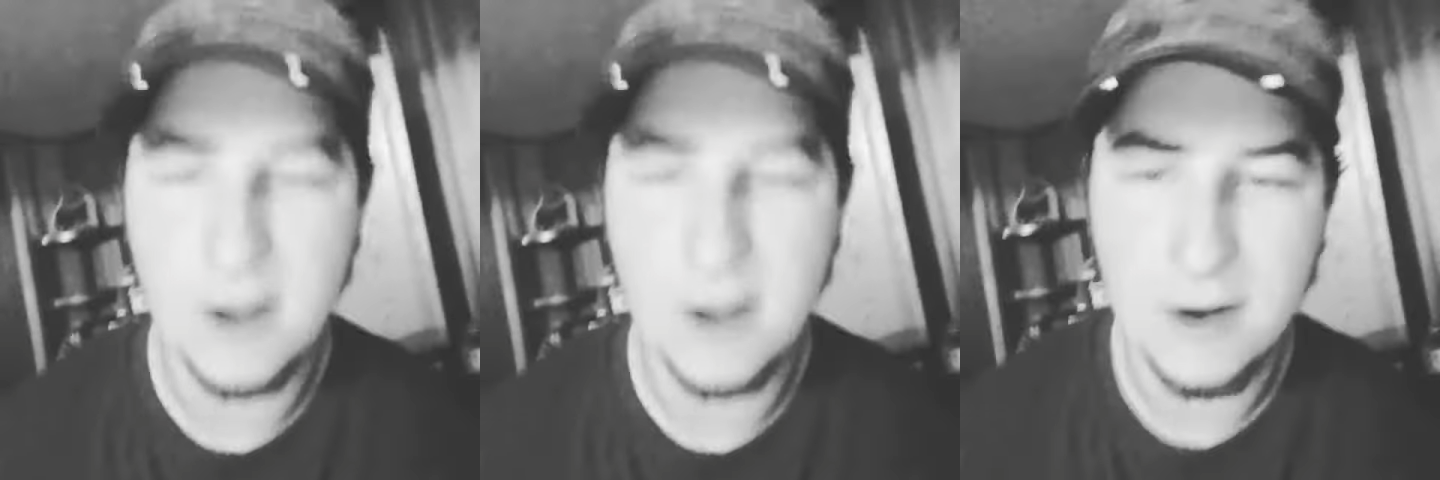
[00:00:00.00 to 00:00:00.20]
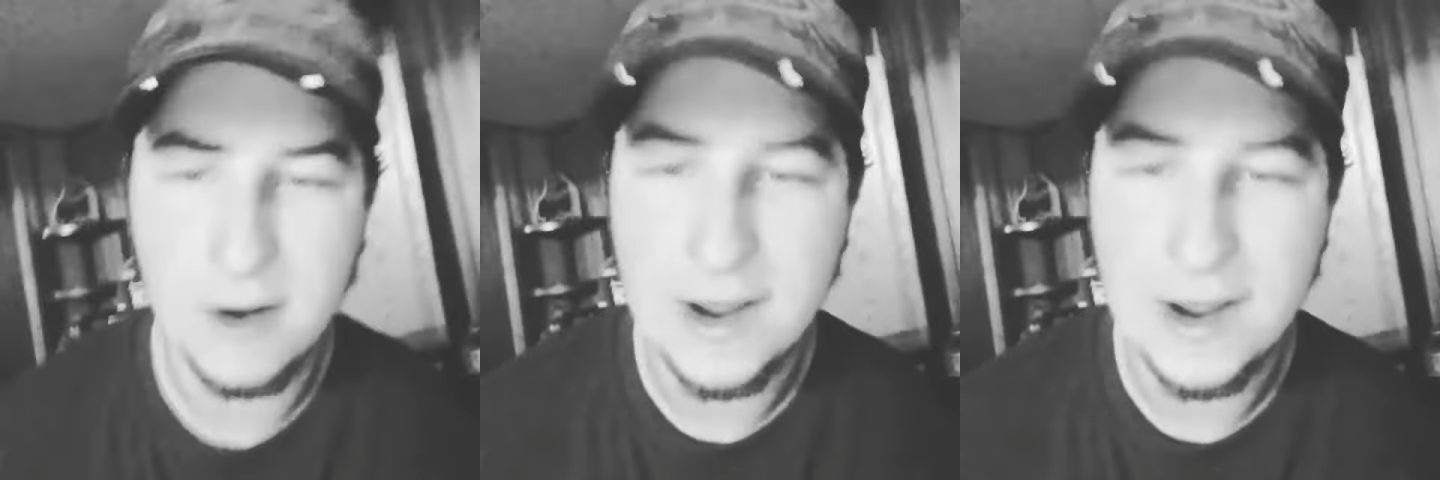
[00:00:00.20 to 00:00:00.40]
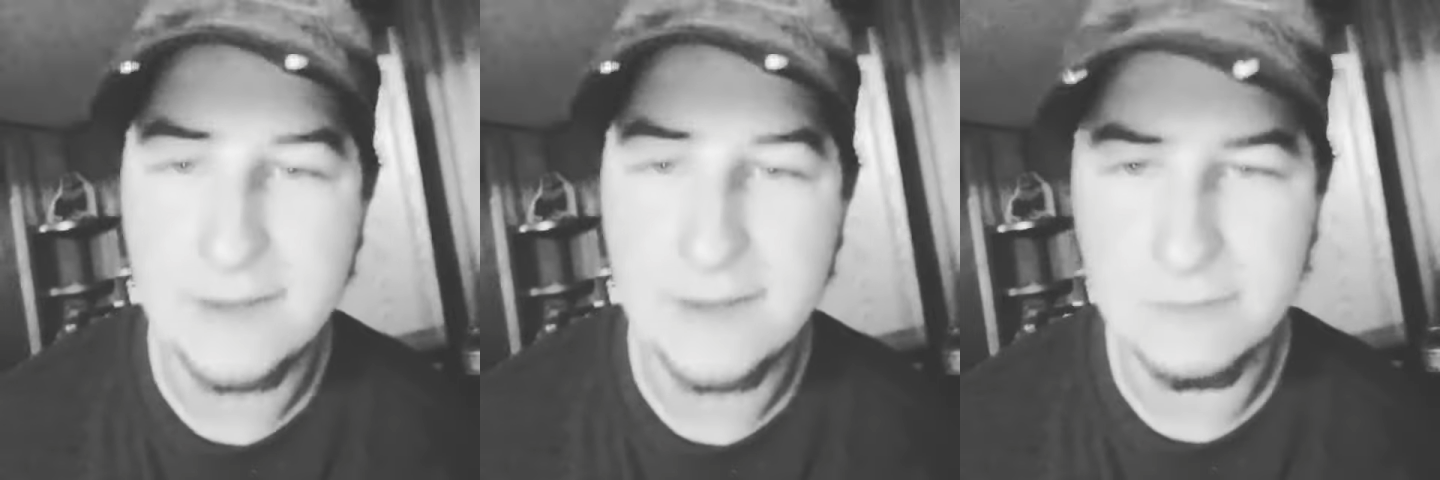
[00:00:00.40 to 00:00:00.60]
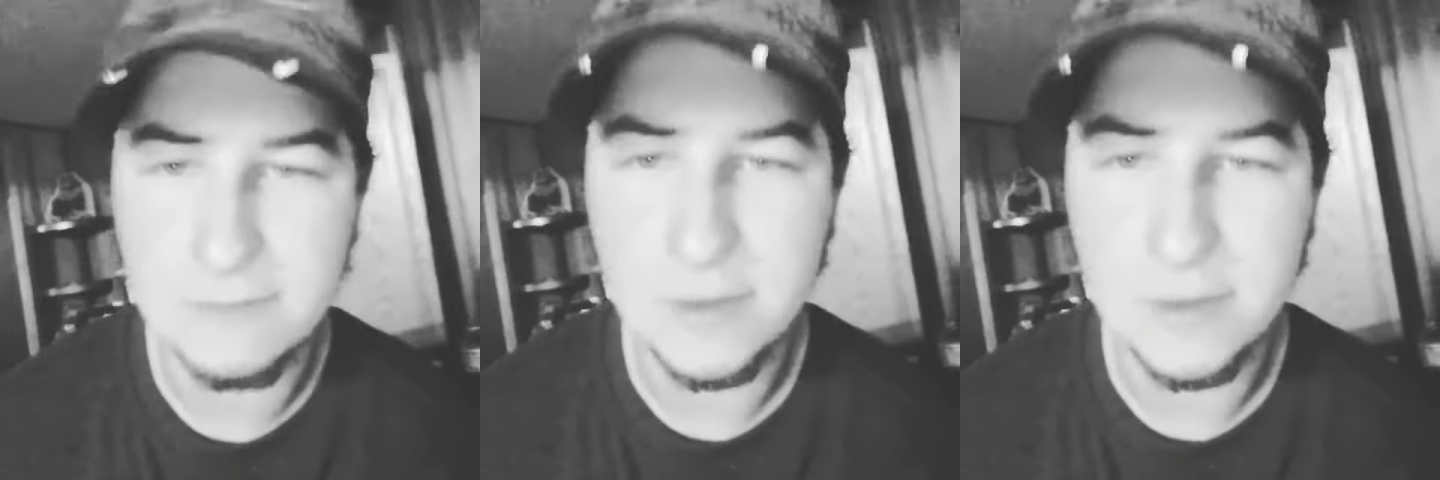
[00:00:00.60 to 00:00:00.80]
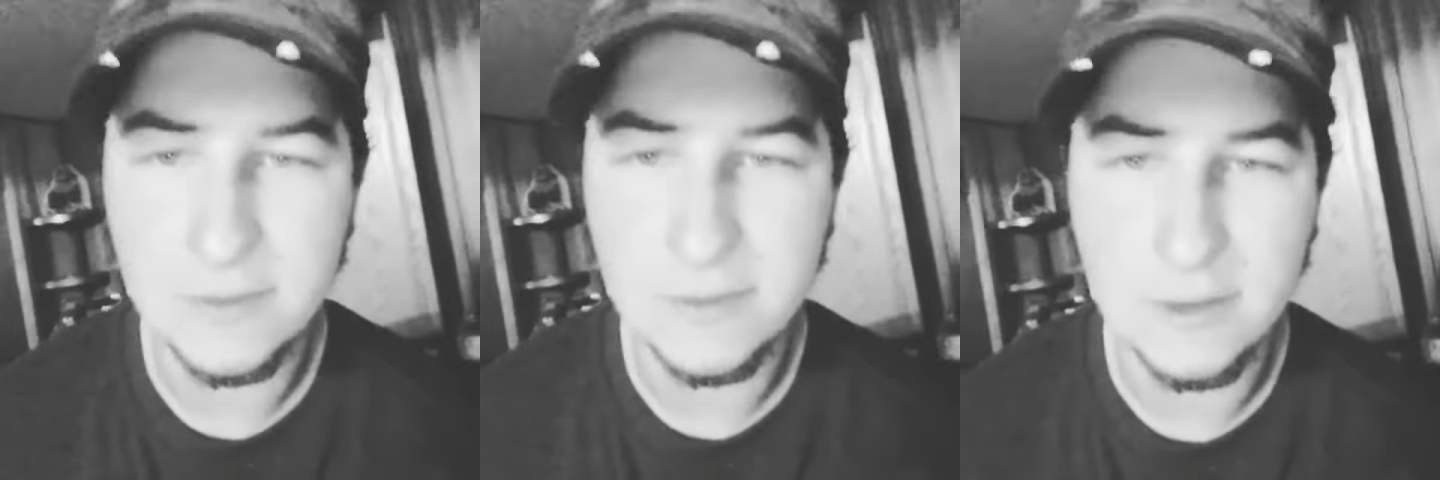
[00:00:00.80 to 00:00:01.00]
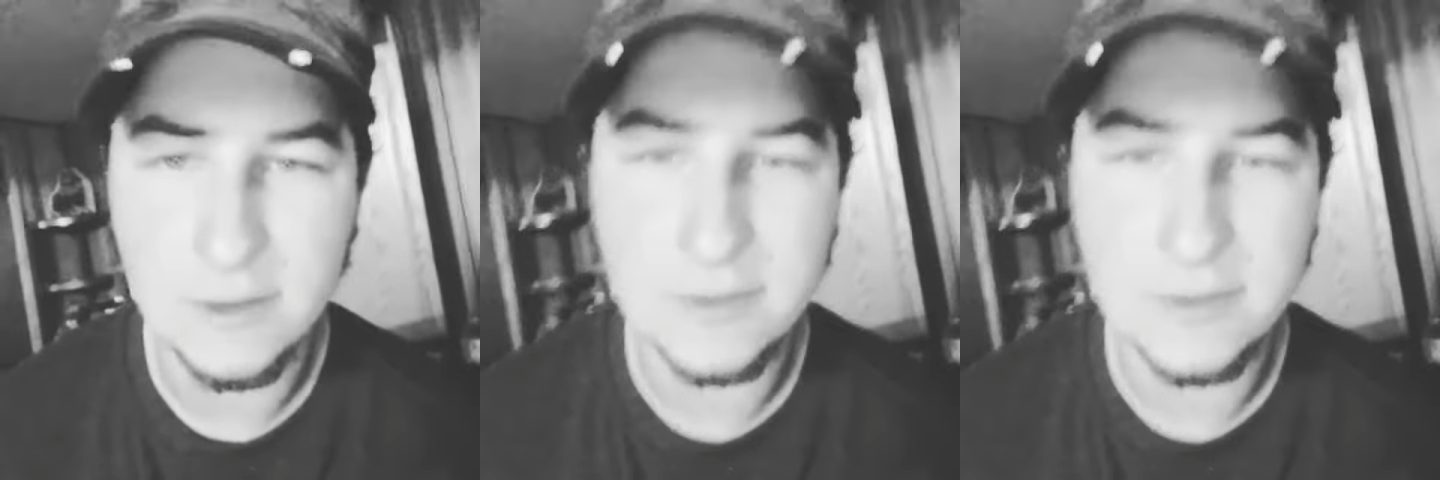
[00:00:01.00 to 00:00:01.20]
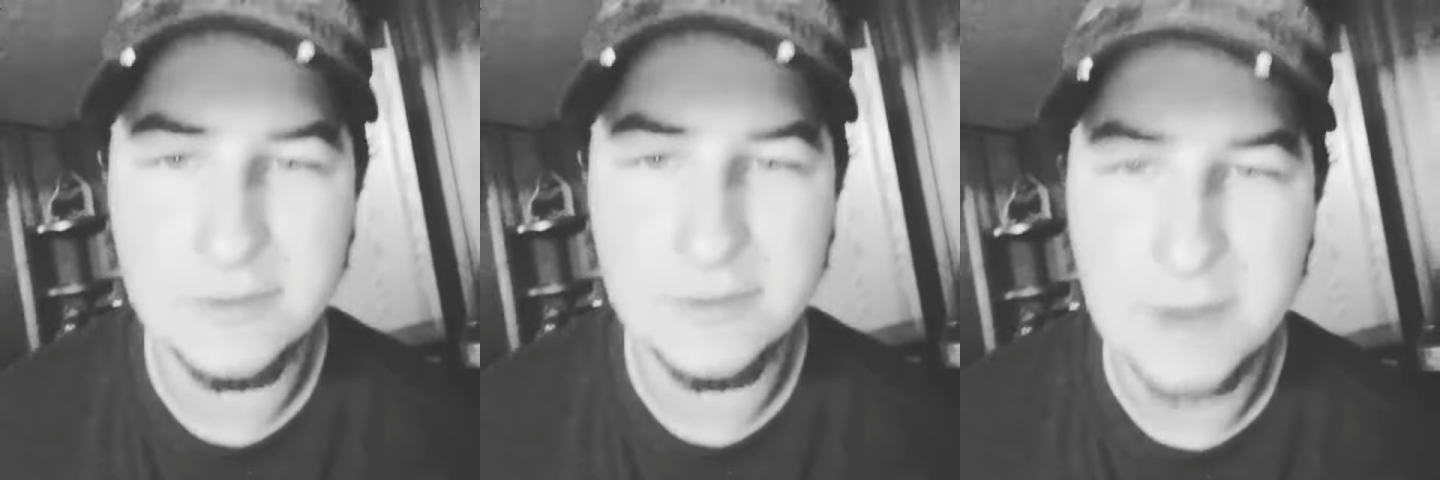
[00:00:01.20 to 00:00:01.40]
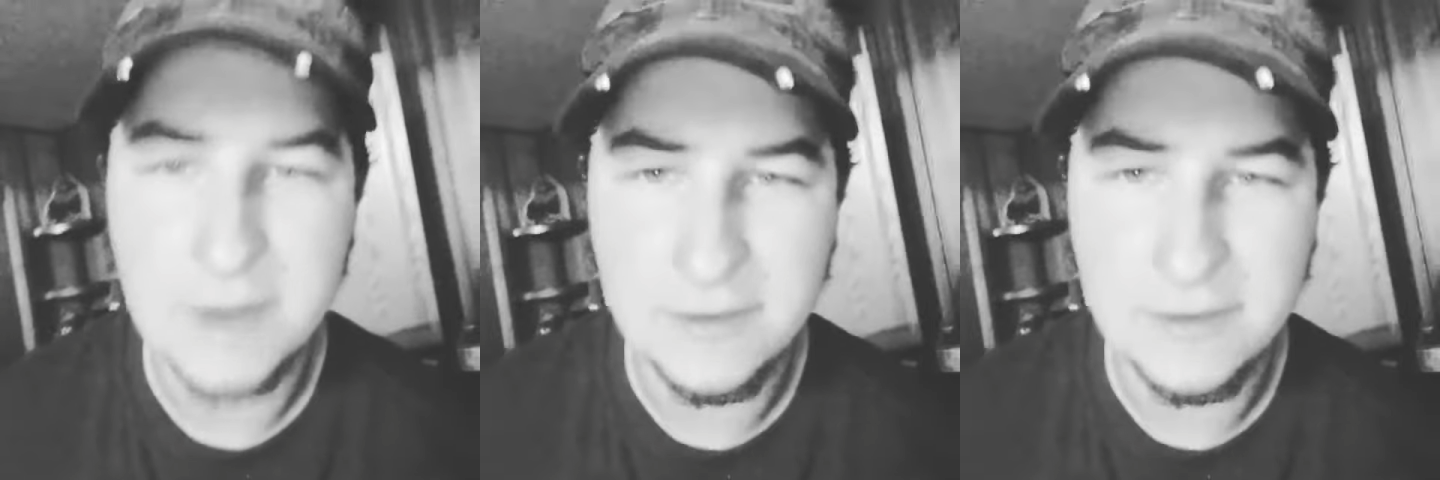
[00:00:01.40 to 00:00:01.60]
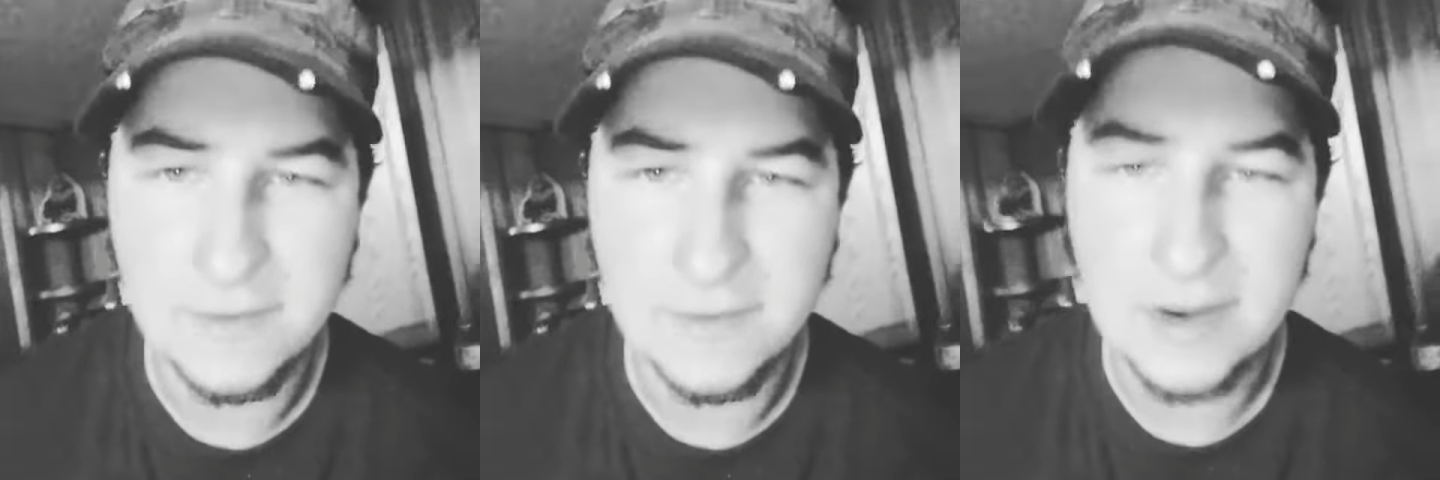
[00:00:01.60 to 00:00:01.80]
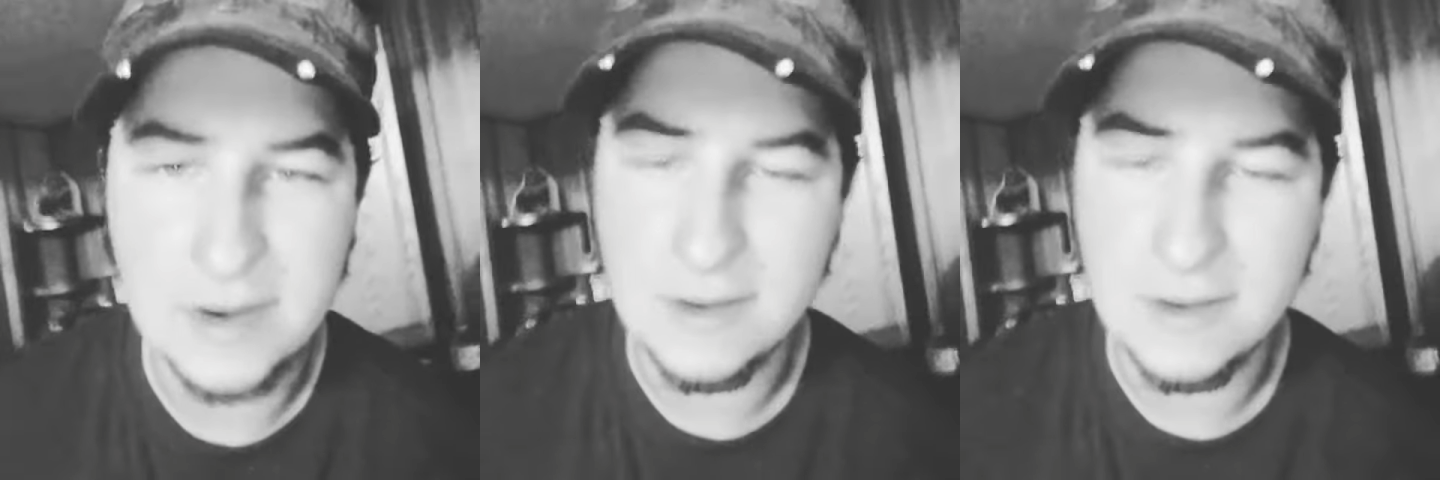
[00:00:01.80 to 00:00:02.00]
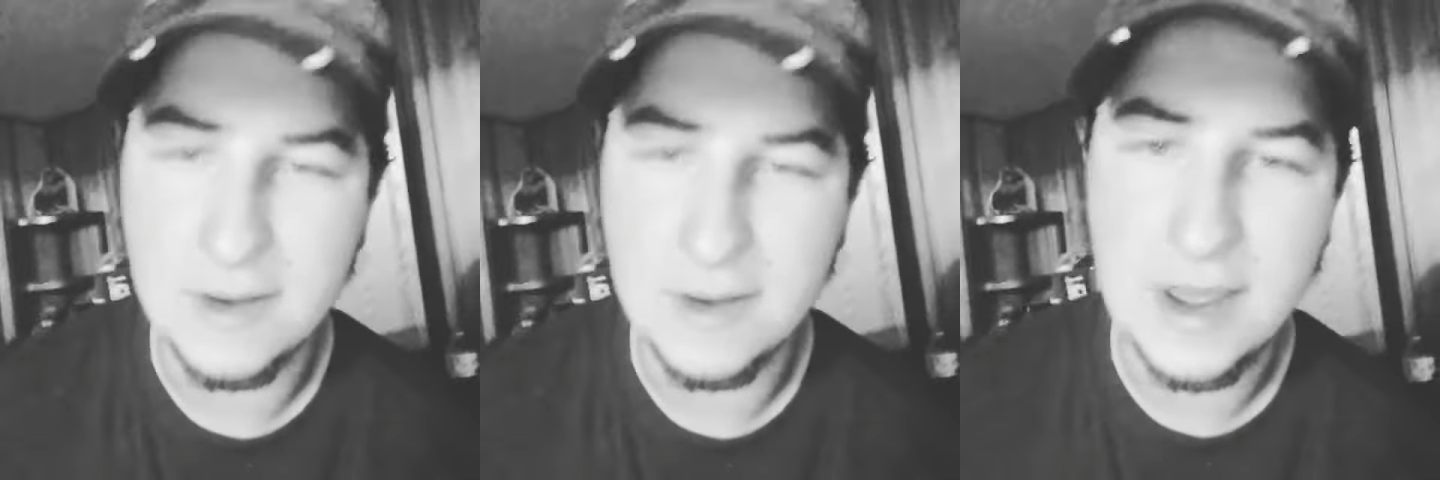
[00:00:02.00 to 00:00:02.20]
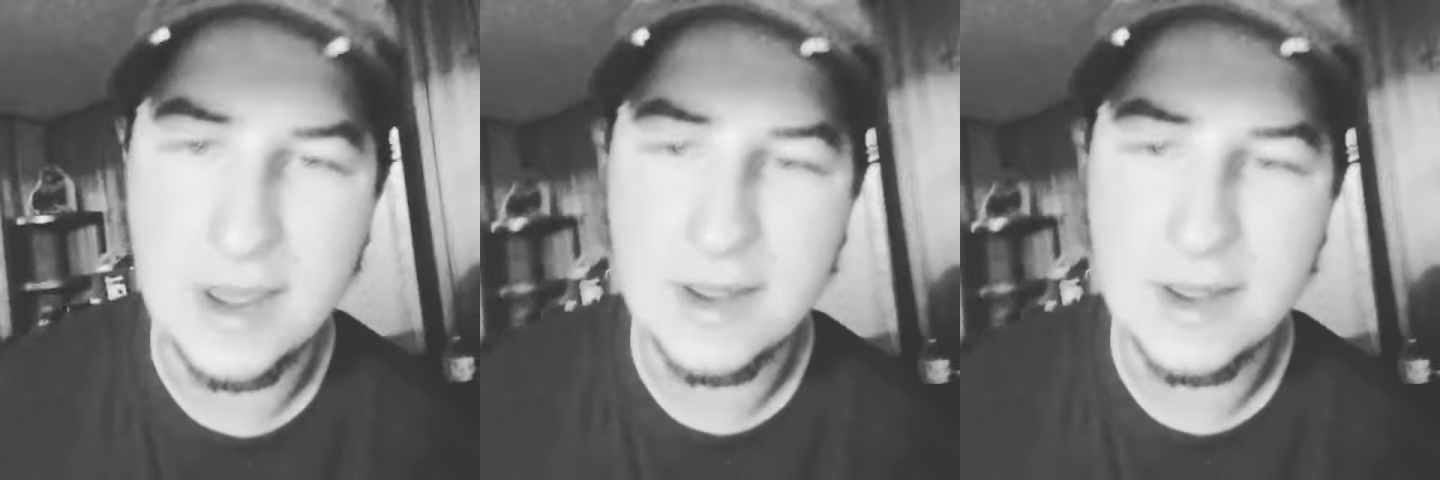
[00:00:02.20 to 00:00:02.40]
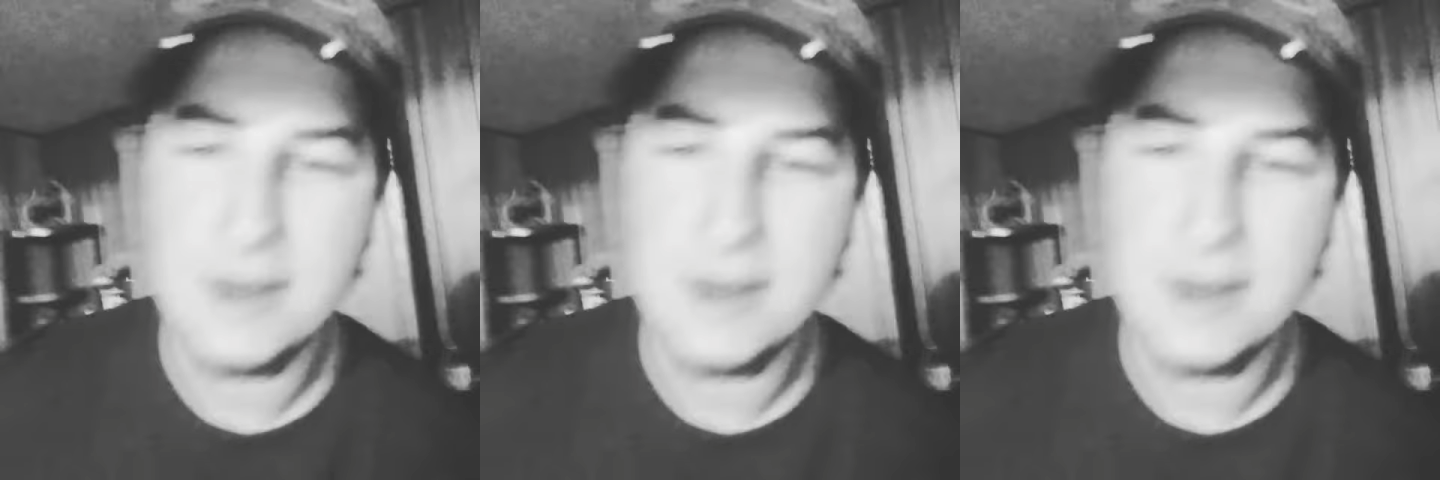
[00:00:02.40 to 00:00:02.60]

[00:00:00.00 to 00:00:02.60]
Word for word: Alright, boys and girls, special video today.